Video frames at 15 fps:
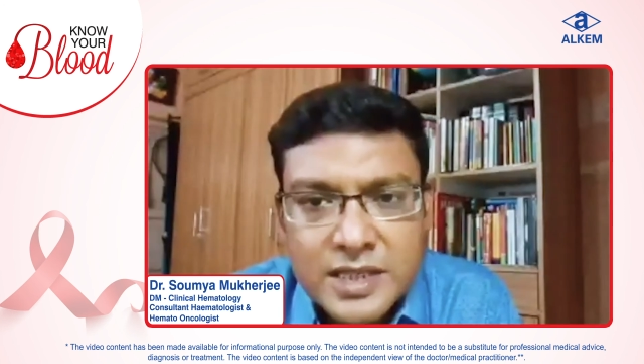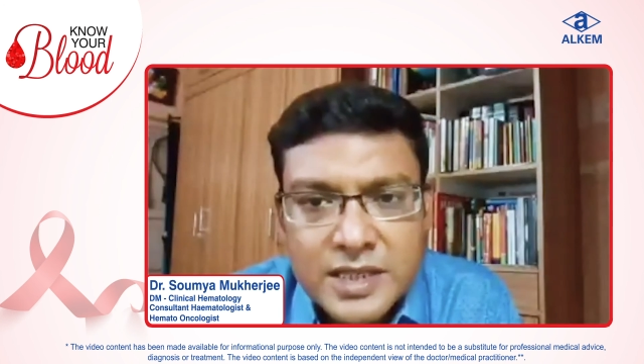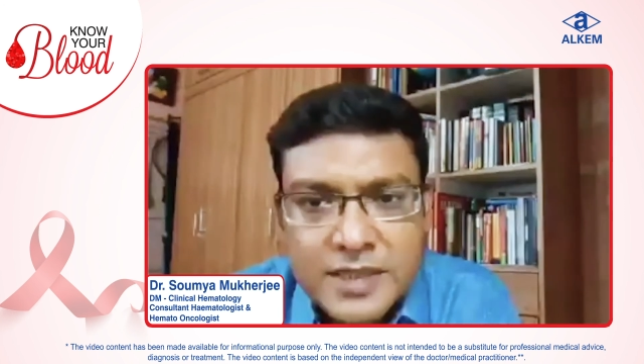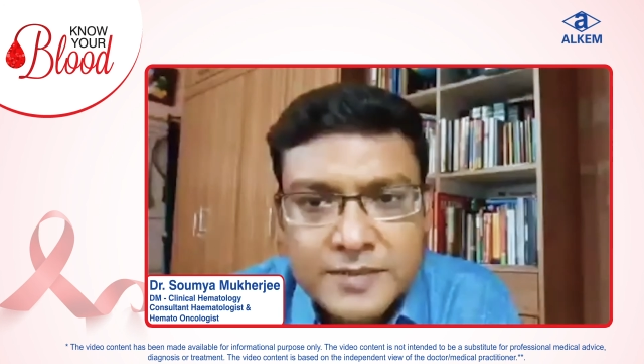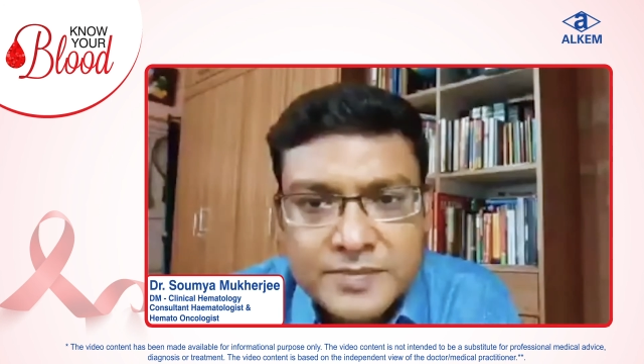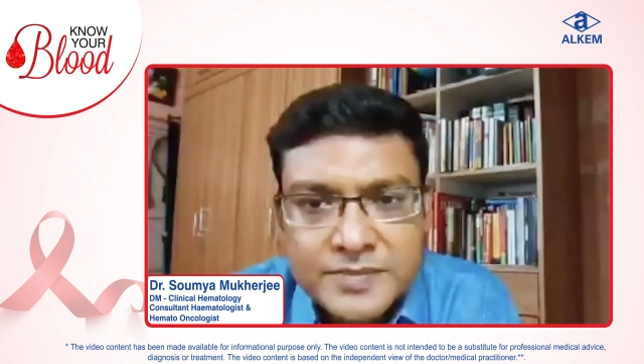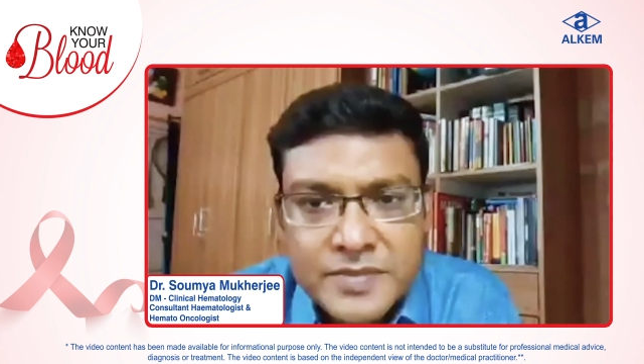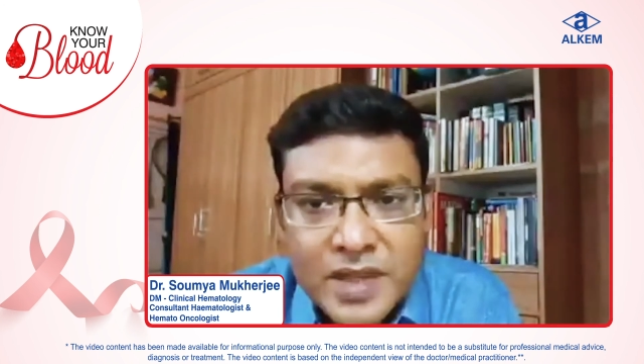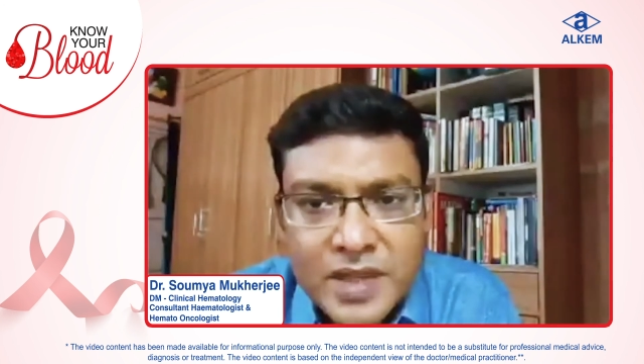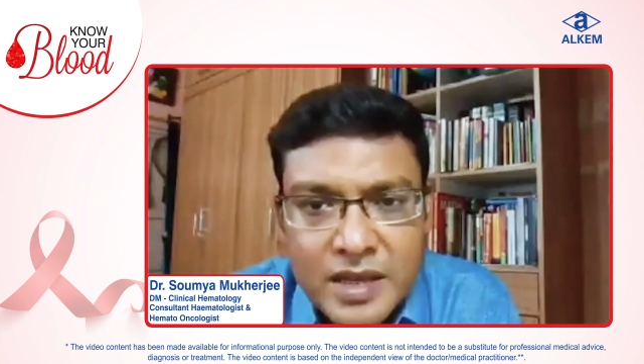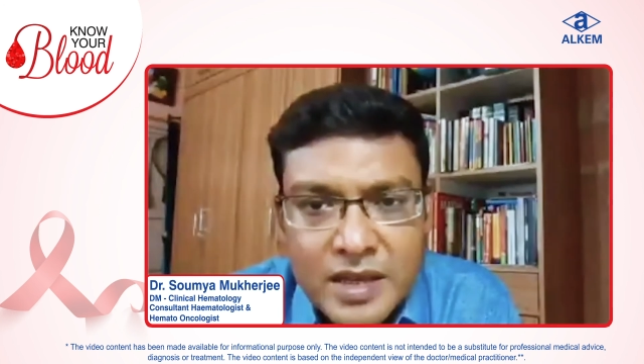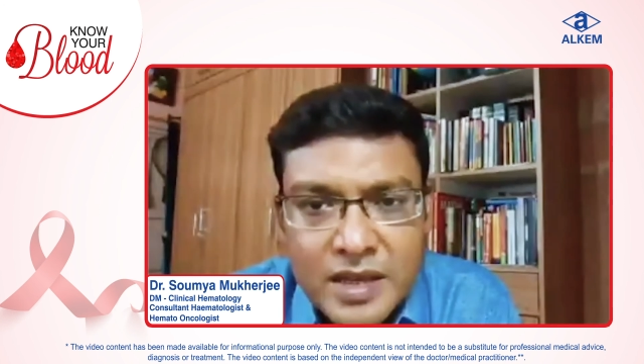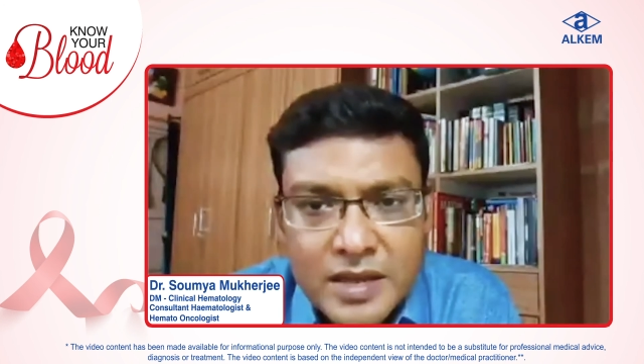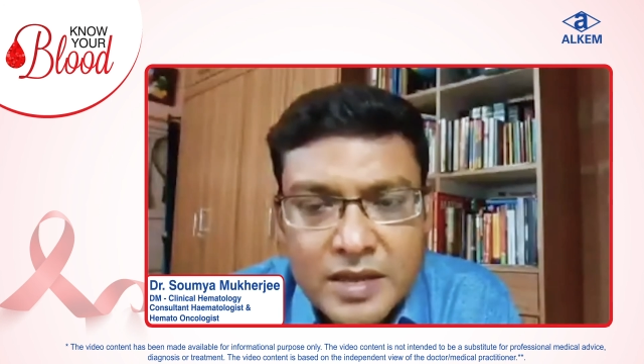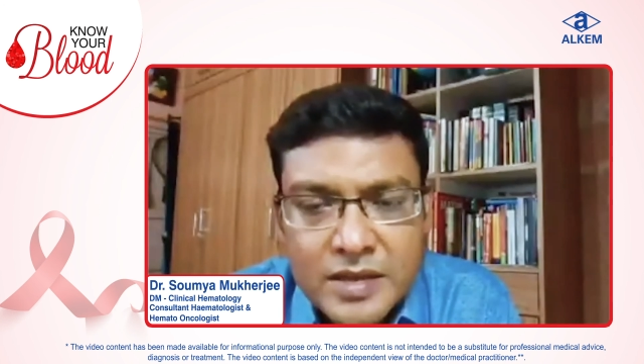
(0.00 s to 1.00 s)
the
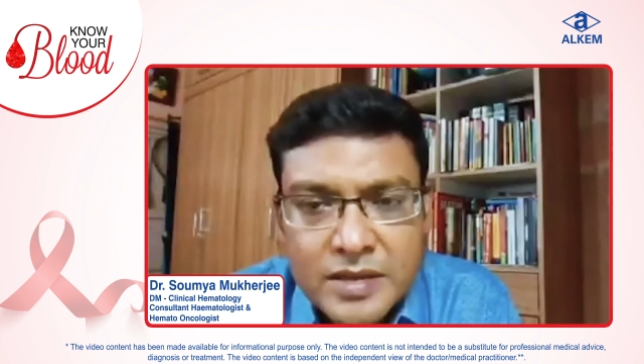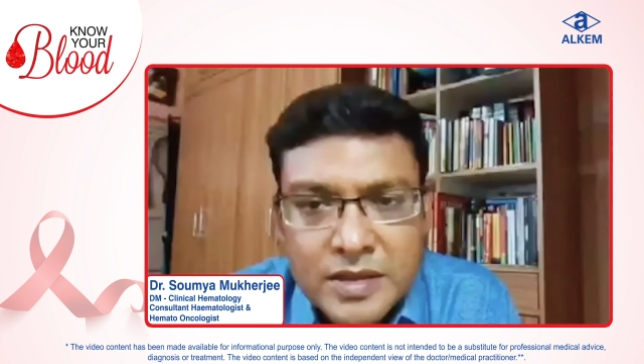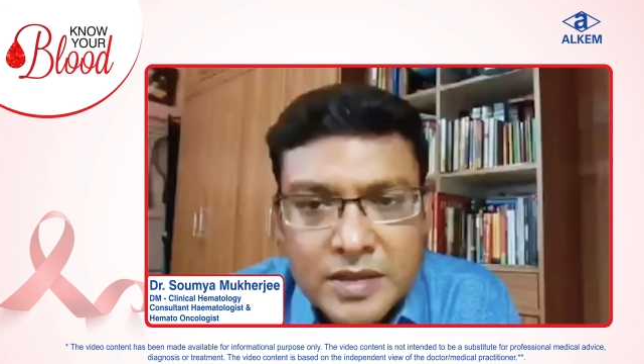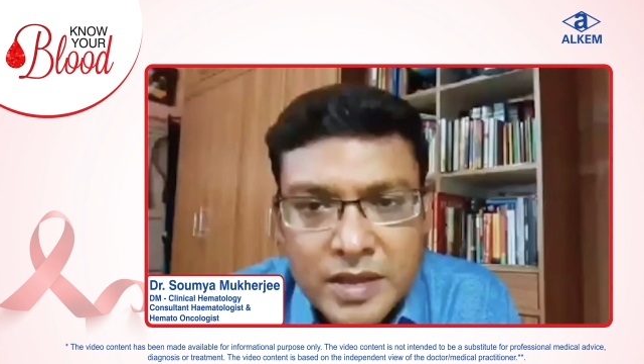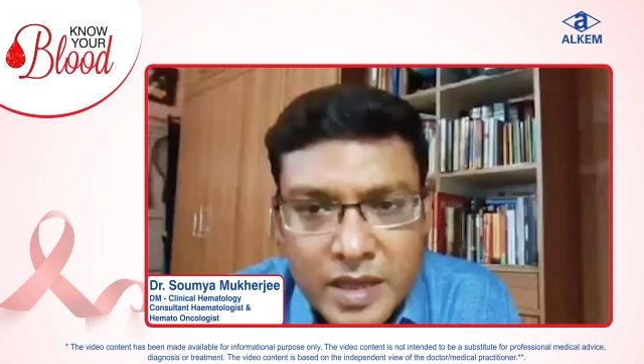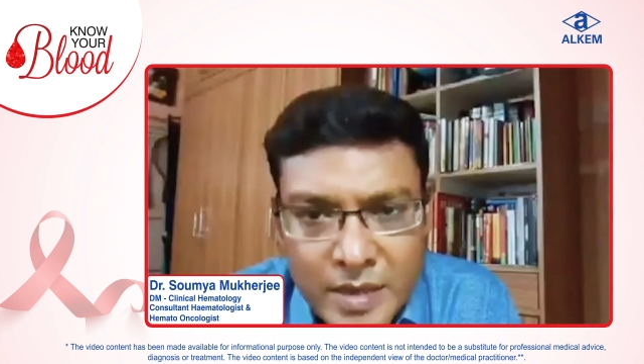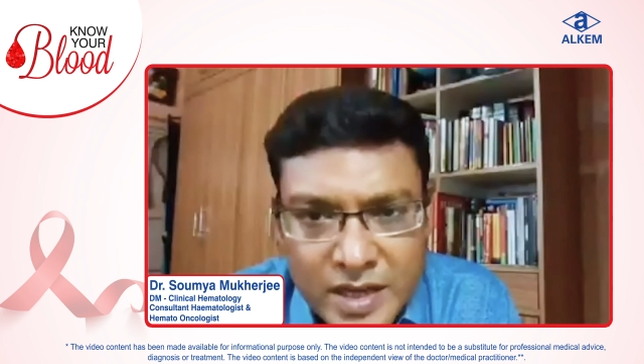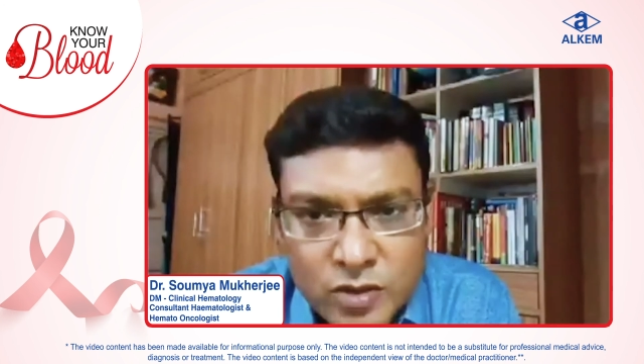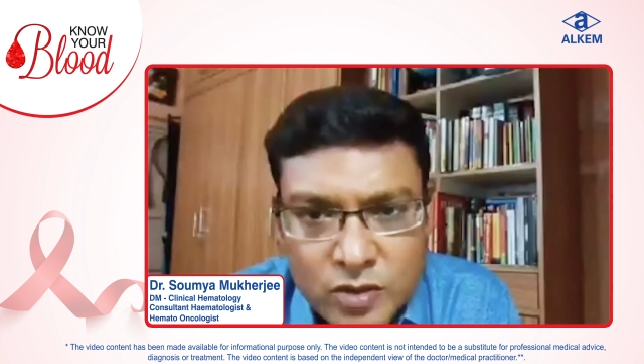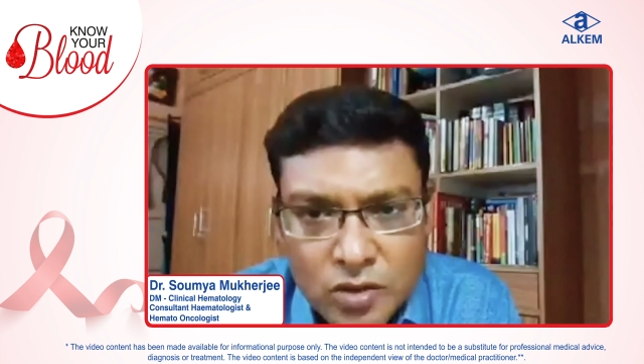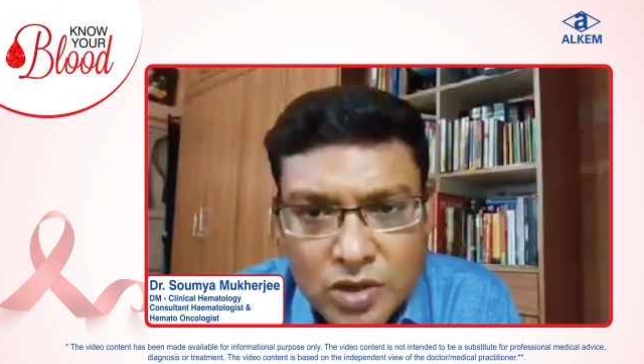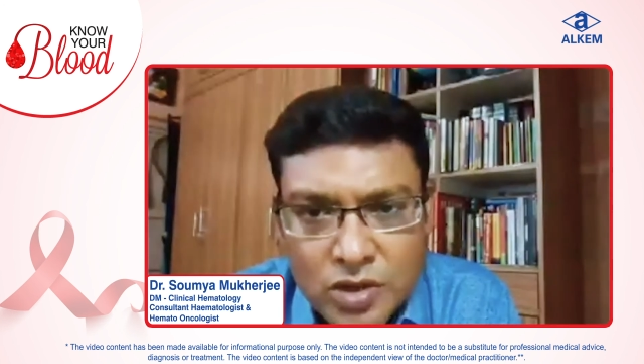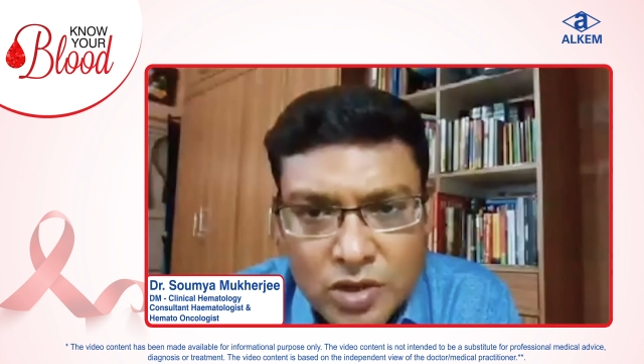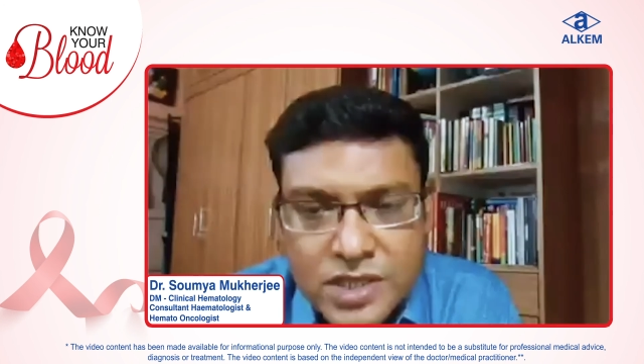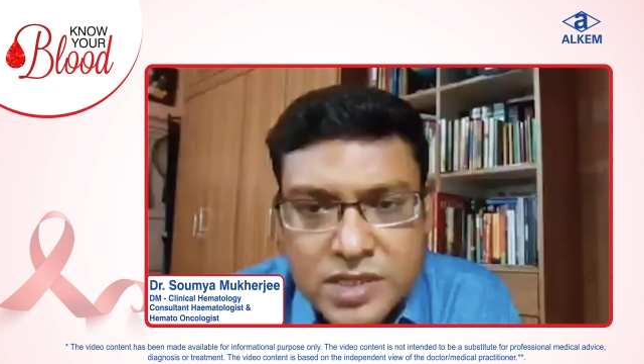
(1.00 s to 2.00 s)

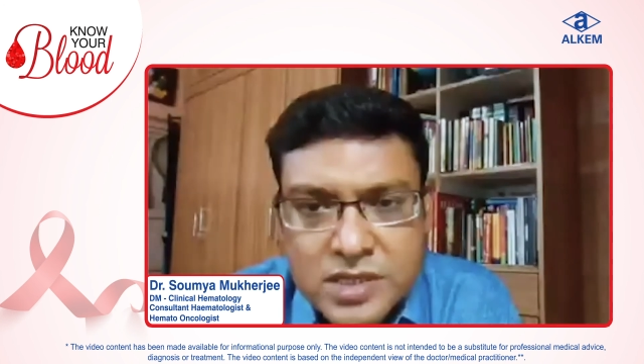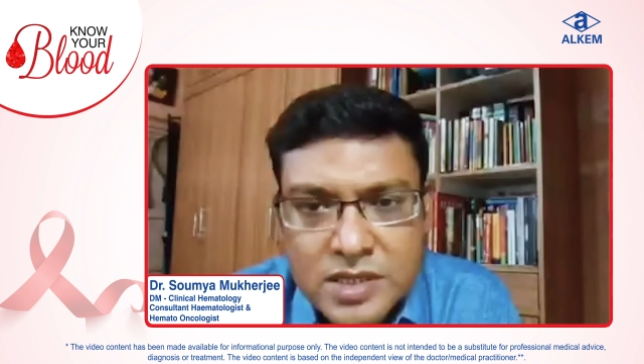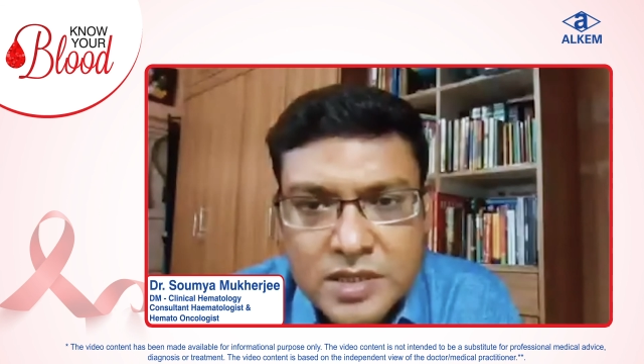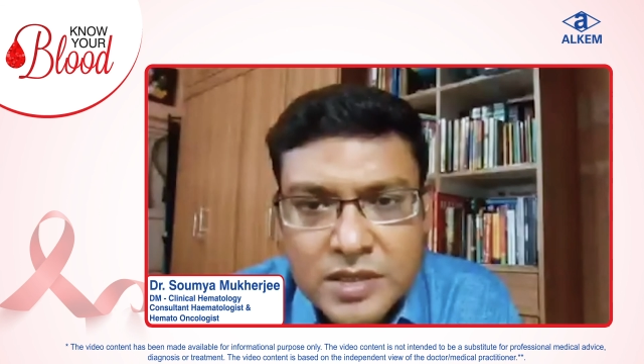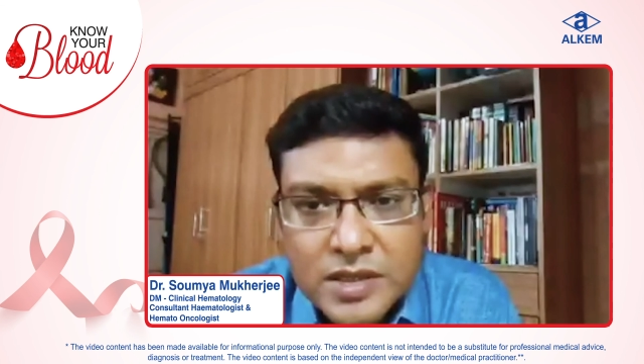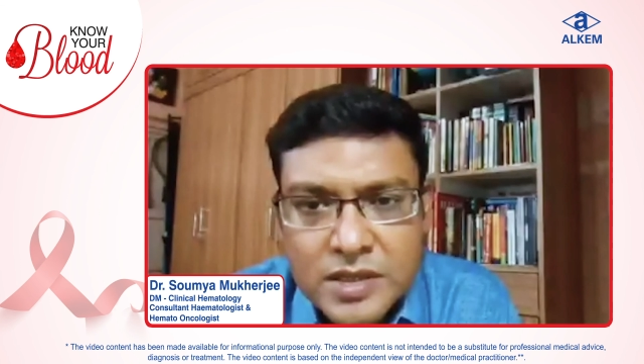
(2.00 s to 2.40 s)
hematologist,